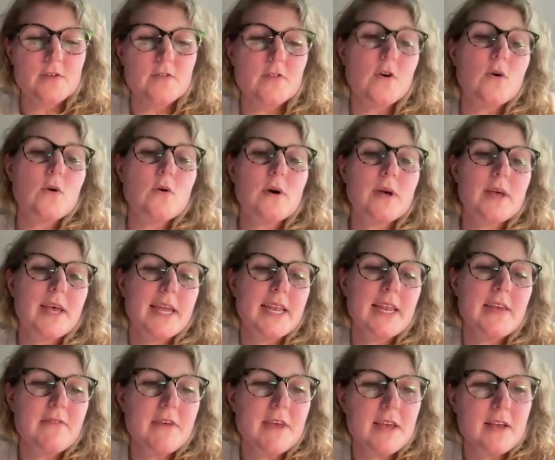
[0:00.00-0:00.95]
So
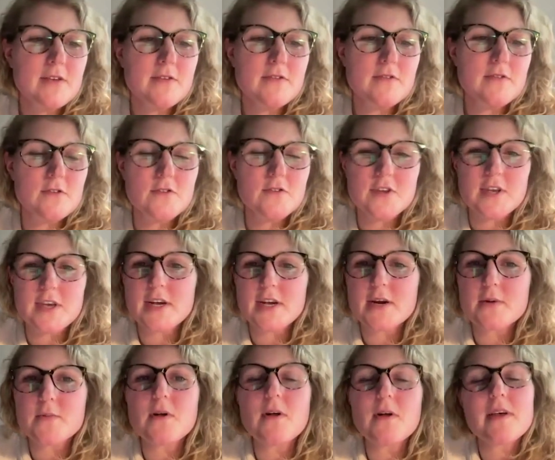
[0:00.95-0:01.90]
anything else to
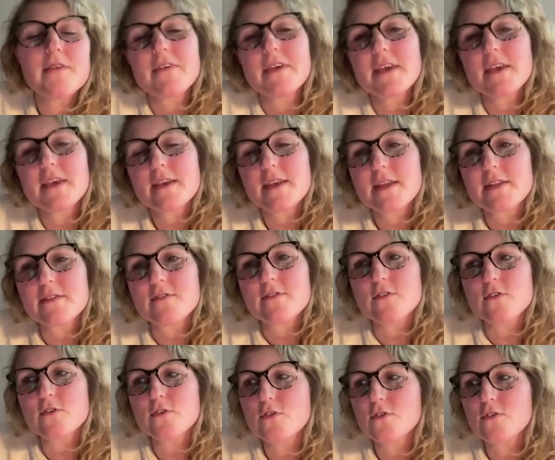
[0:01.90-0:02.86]
share? Well, I think
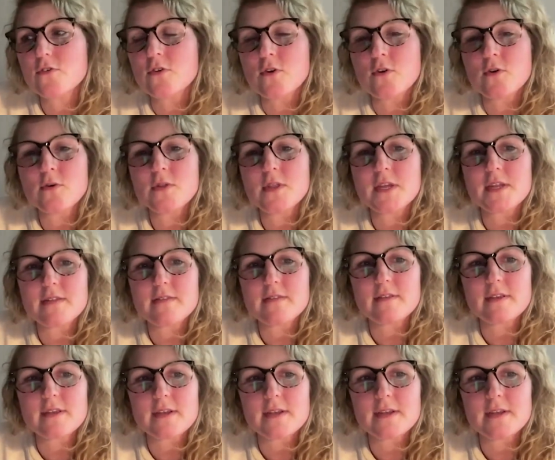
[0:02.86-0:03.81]
it's good to know
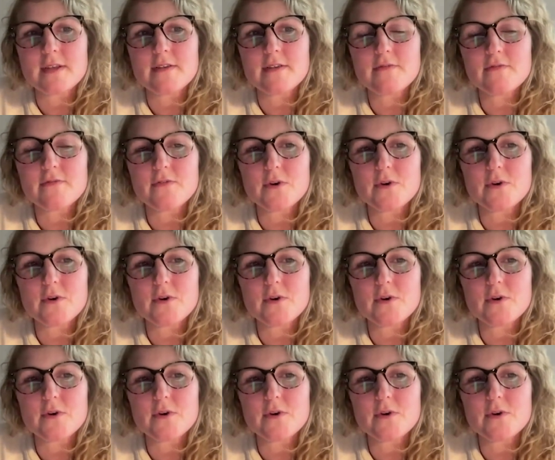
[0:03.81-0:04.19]
that uh,